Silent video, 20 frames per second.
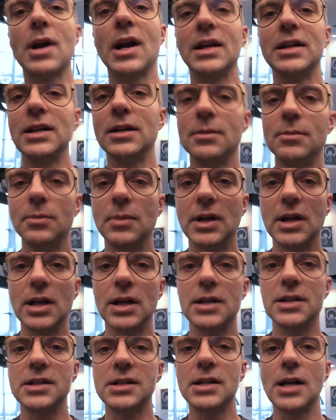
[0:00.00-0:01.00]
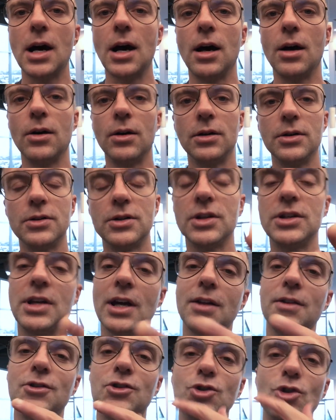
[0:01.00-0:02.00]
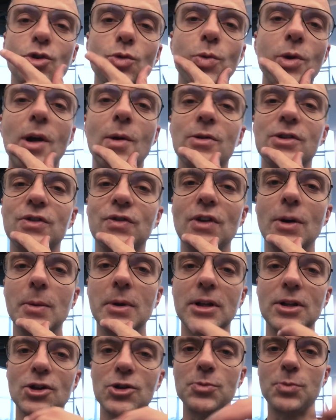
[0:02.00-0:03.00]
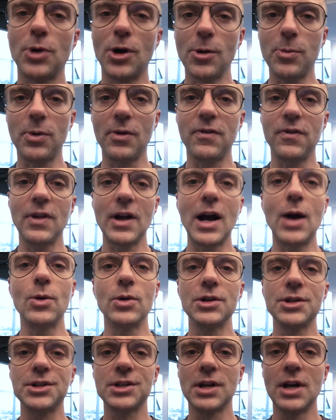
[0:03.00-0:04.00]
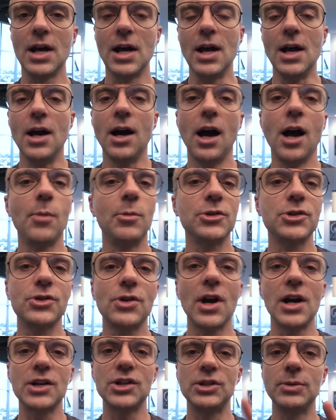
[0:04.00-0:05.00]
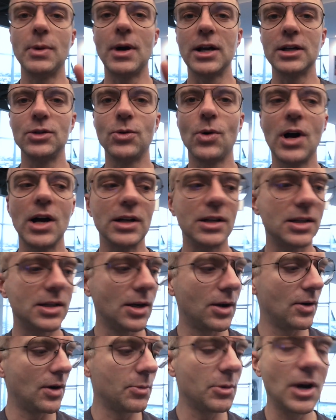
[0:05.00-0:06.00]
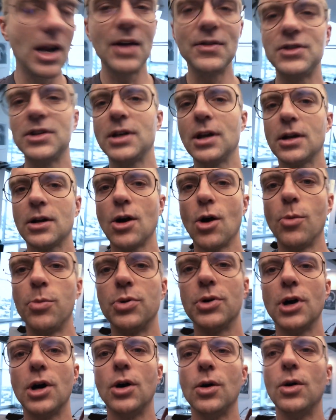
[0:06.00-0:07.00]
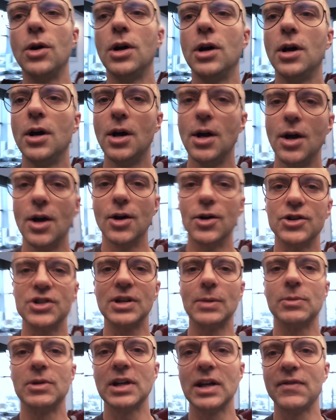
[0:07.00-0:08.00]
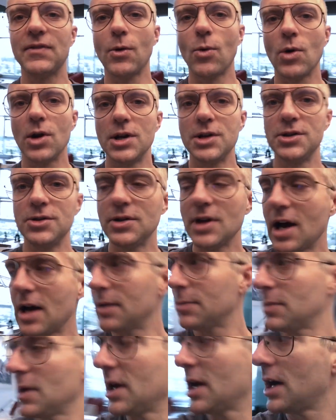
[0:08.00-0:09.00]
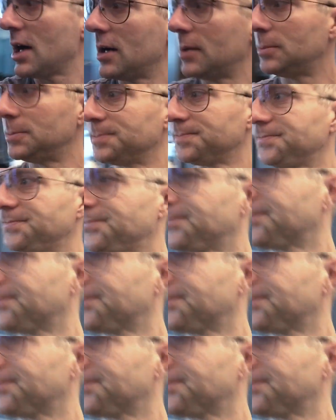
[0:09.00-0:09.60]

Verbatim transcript: but I didn't because uh, to tell you the truth, when I was filming those purple flowers, I almost crashed the bike twice. So I'm gonna have to get a GoPro or something if I wanna do that. But um,